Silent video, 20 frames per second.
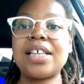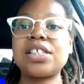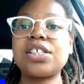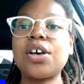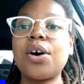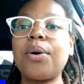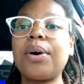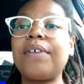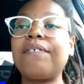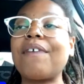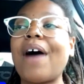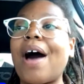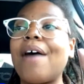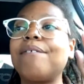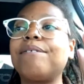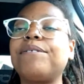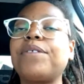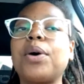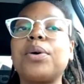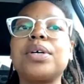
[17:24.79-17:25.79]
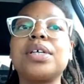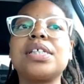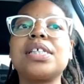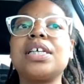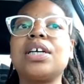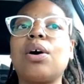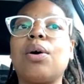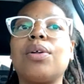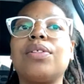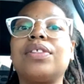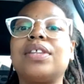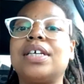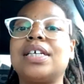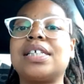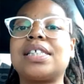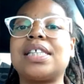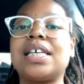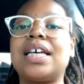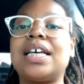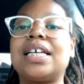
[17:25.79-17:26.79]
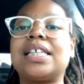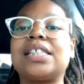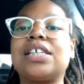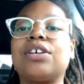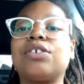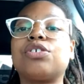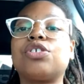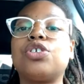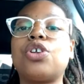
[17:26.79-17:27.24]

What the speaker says: And so if I'm focusing on these things,